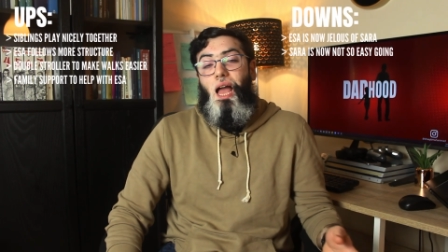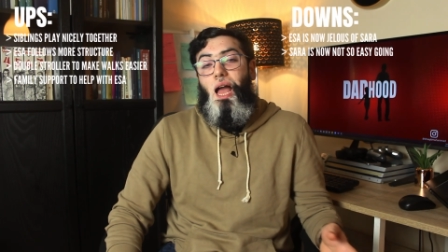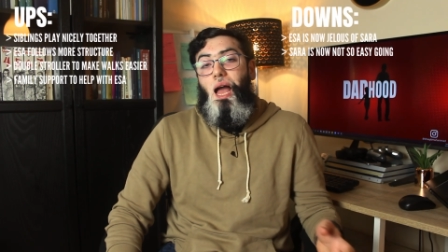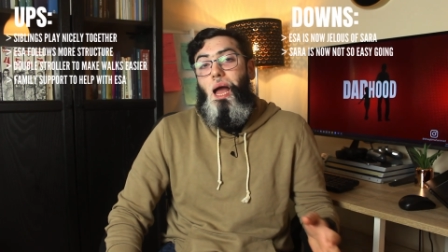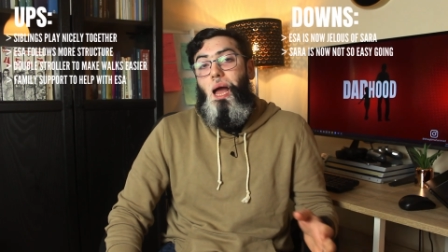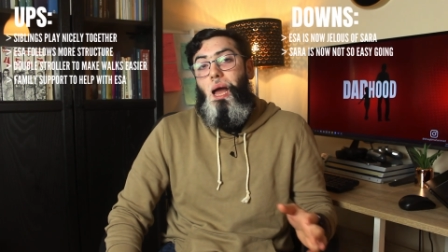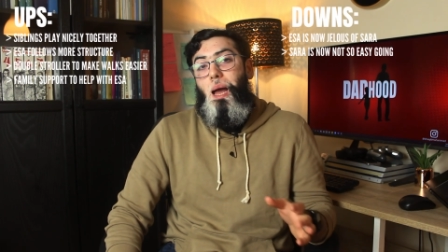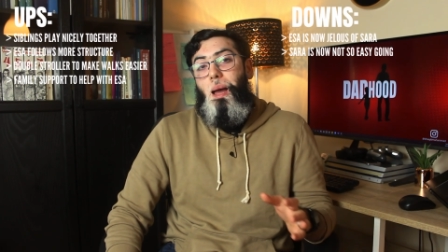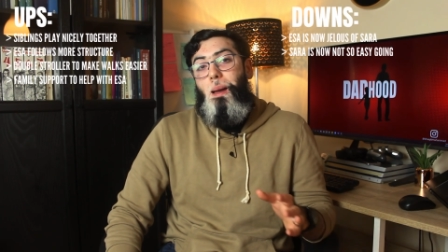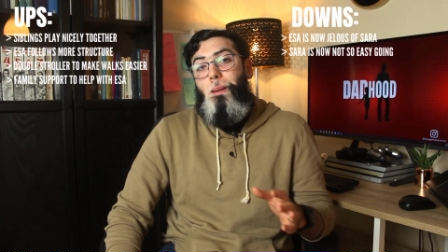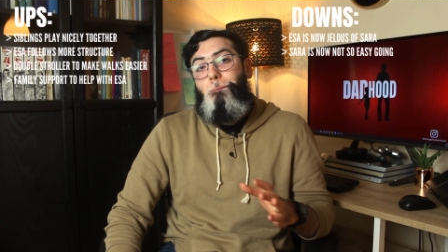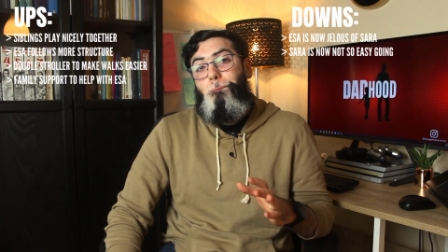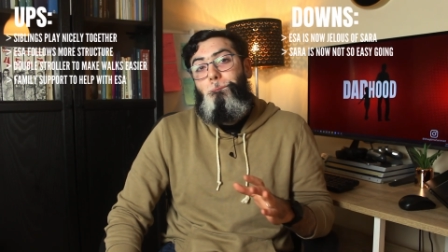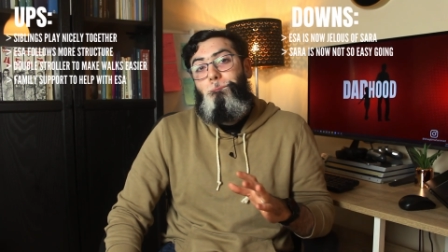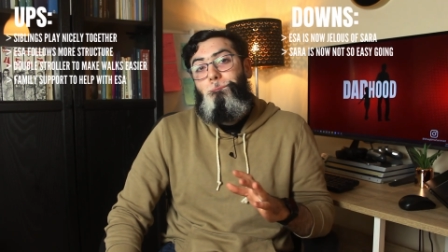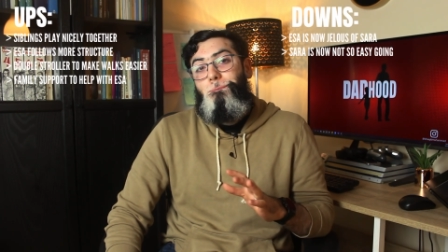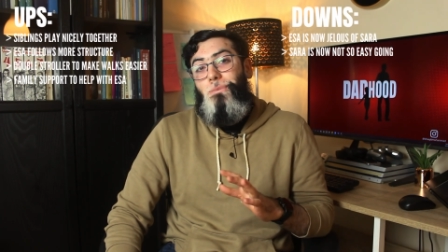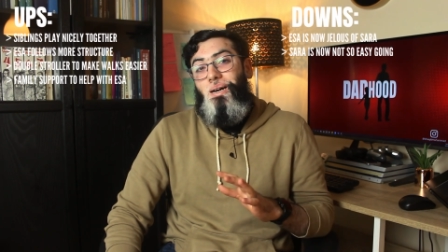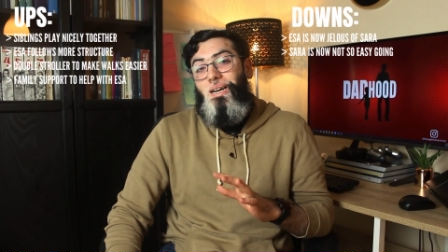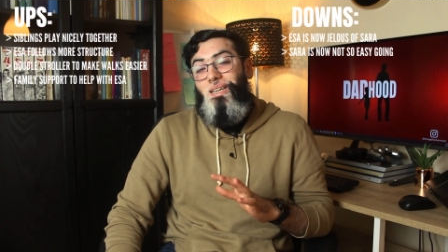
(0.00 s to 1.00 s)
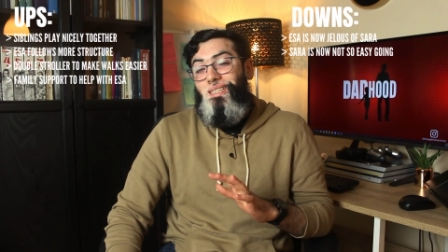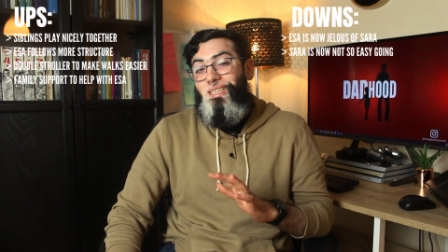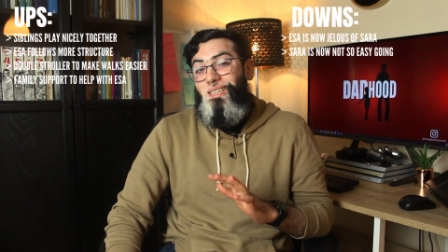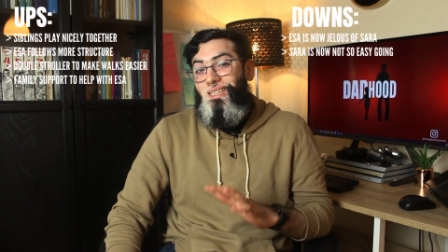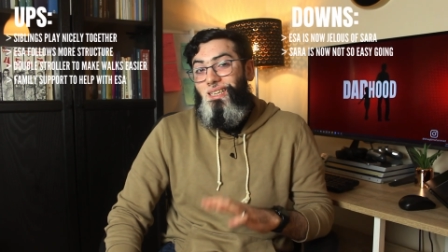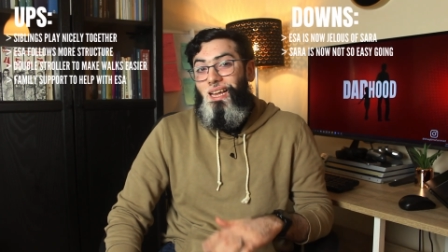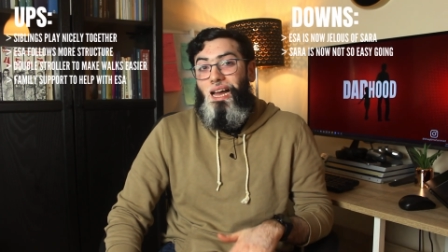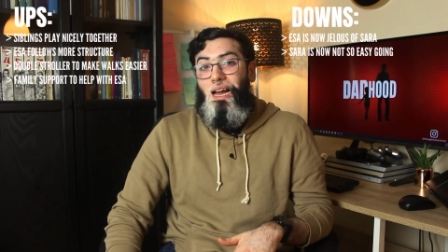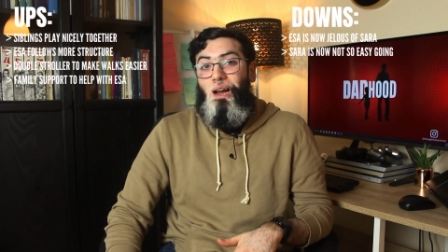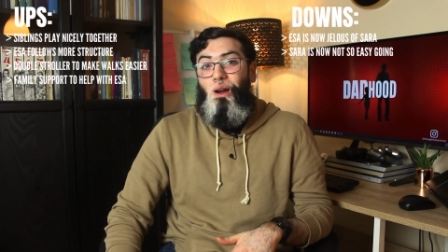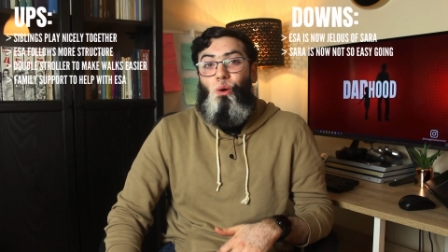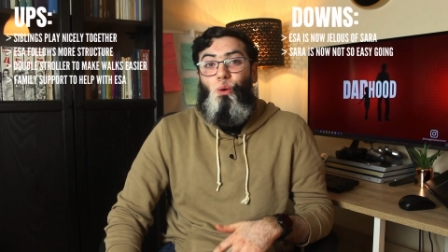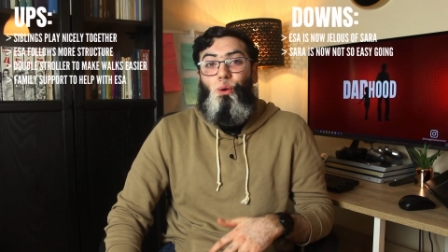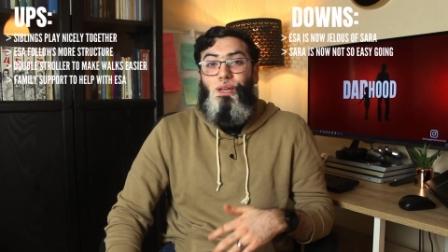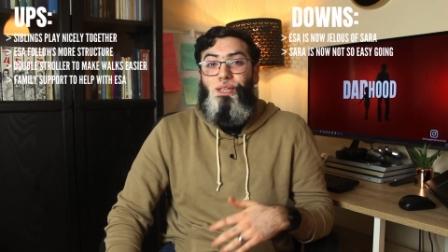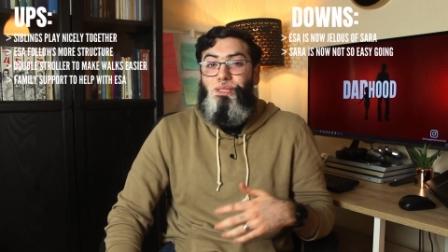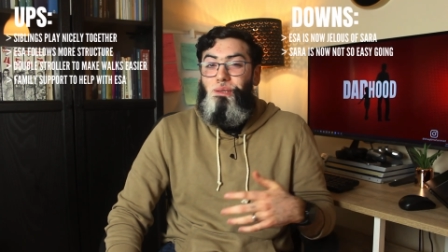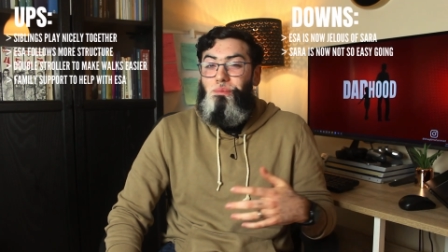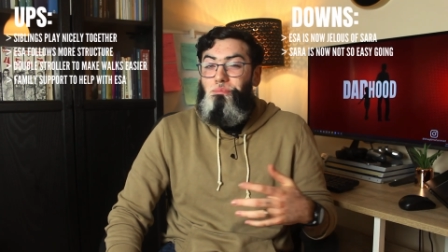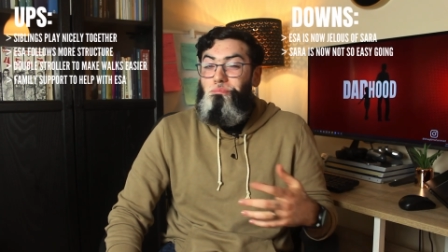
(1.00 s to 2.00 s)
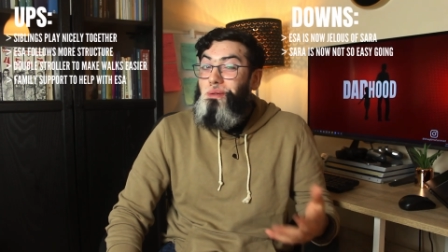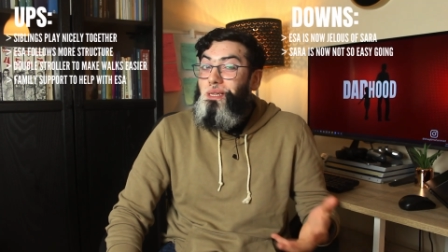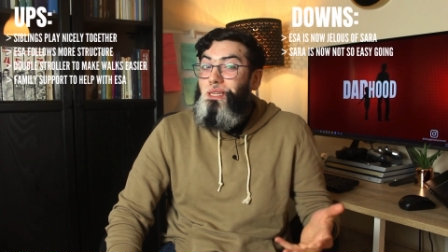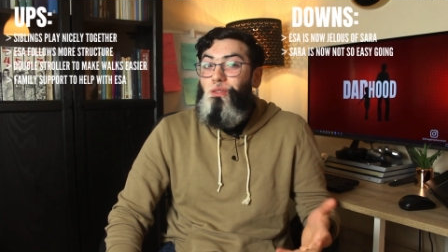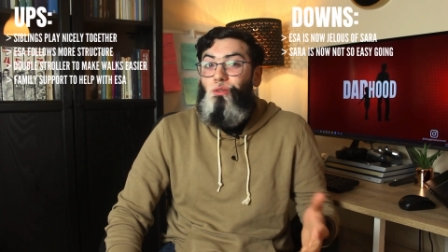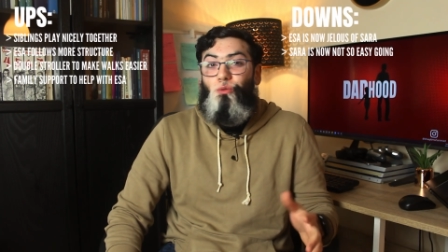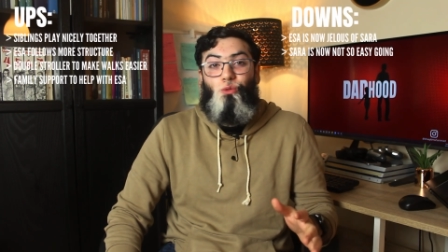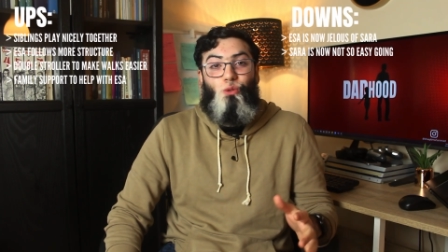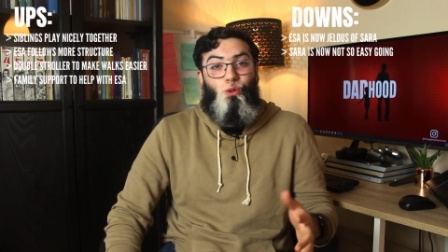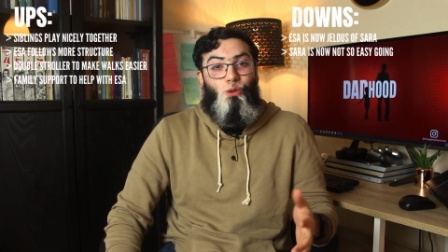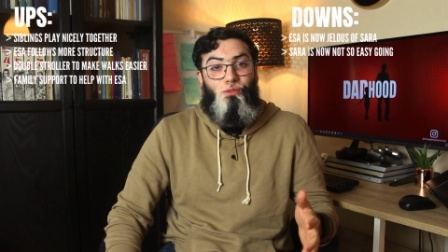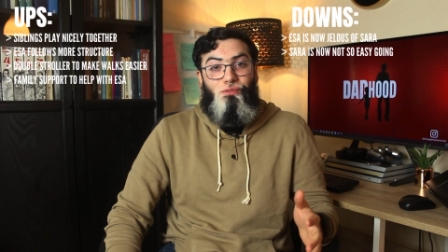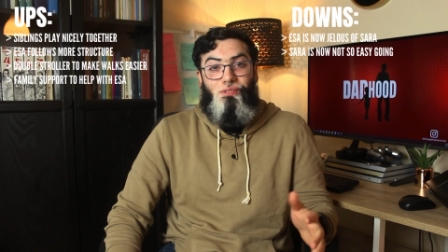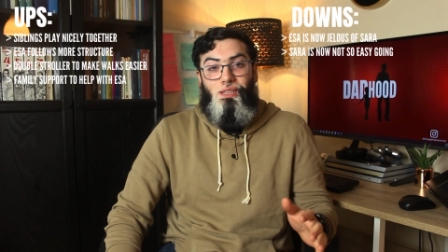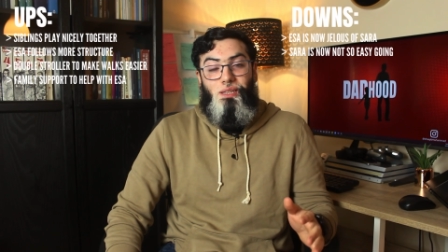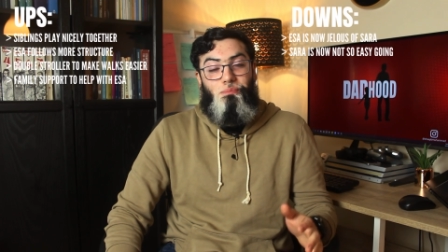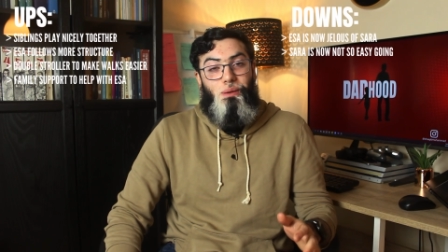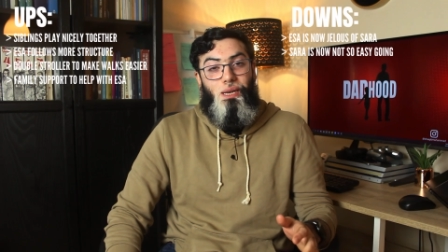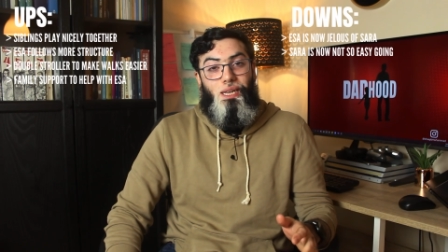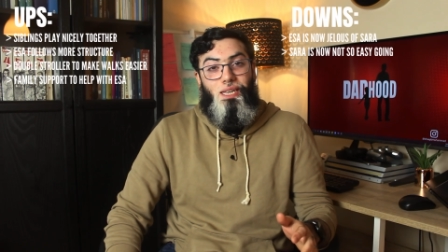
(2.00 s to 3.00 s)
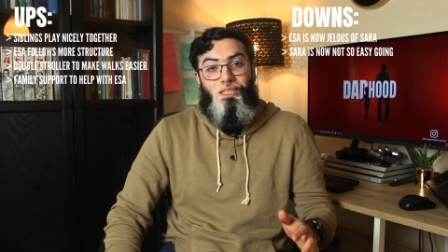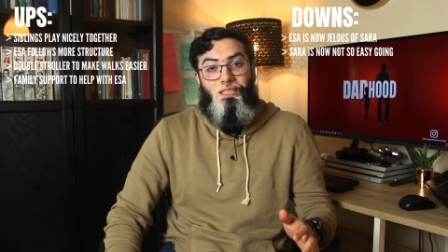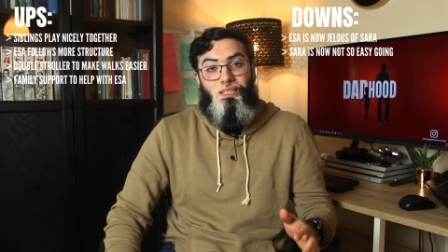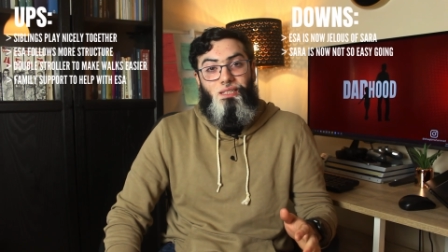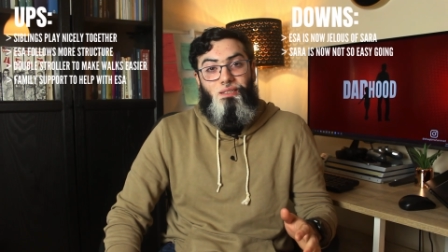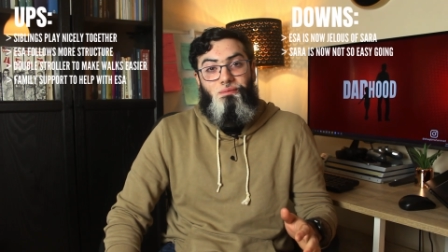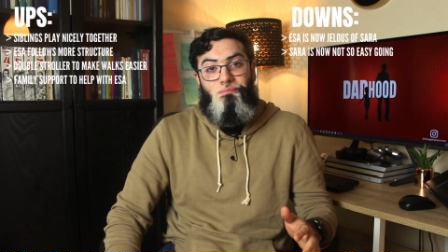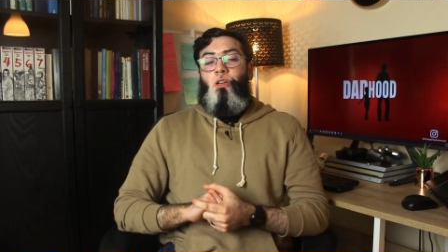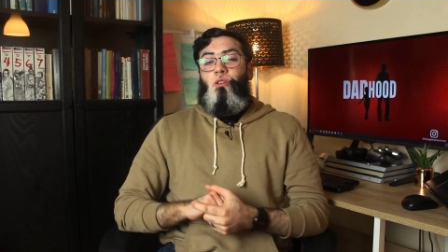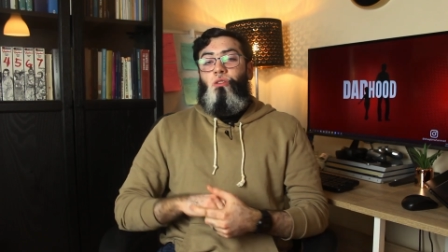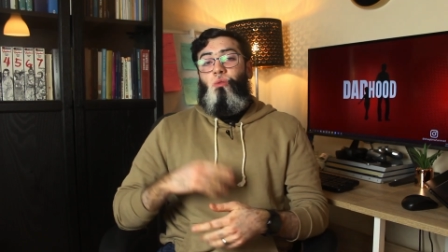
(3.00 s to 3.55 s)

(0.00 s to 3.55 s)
But now it's a bit all over the place.